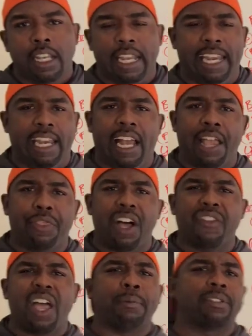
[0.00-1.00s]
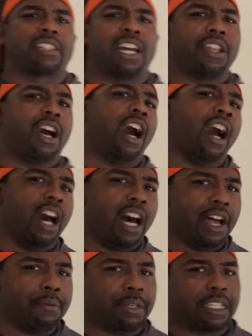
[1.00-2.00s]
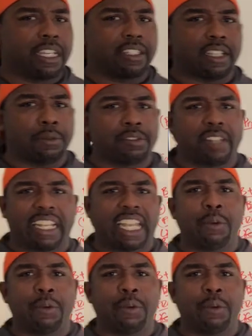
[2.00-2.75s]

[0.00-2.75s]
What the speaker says: And I thought that was kind of odd because I was like,